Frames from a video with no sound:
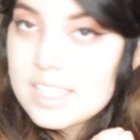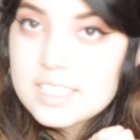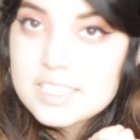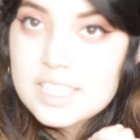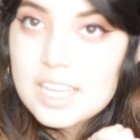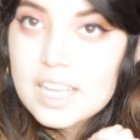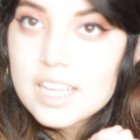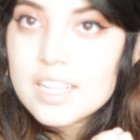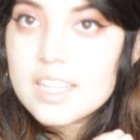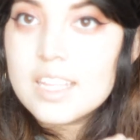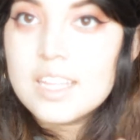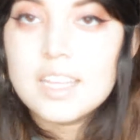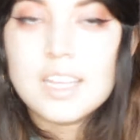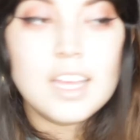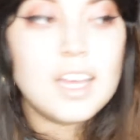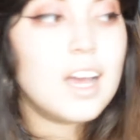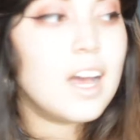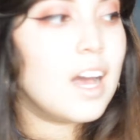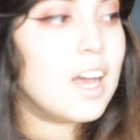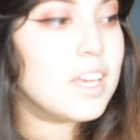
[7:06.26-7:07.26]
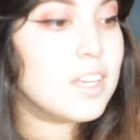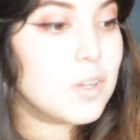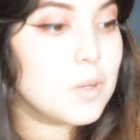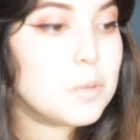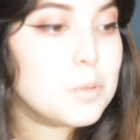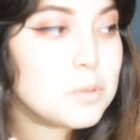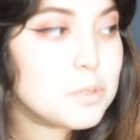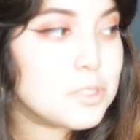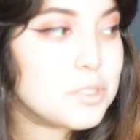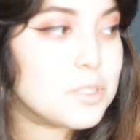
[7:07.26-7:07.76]
And yeah. I
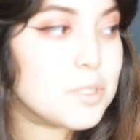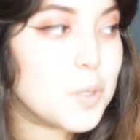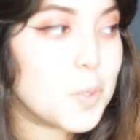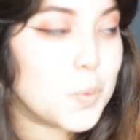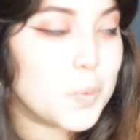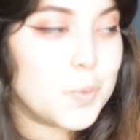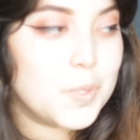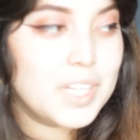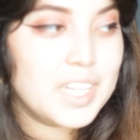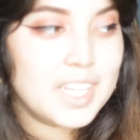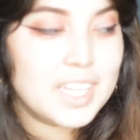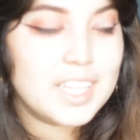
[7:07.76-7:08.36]
also